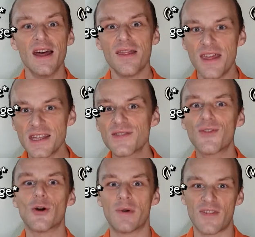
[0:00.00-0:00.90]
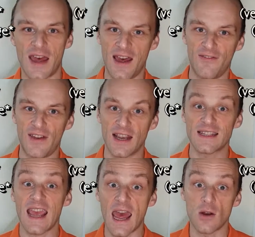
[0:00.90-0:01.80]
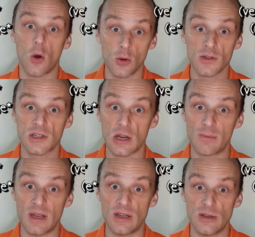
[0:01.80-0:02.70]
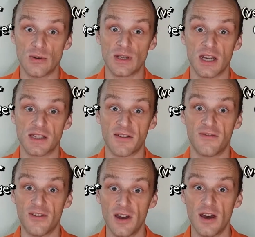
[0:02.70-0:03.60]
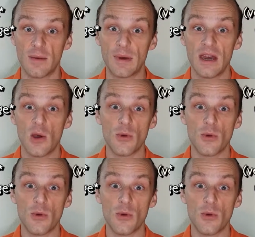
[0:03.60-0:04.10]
this form of affect can also be used as a verb,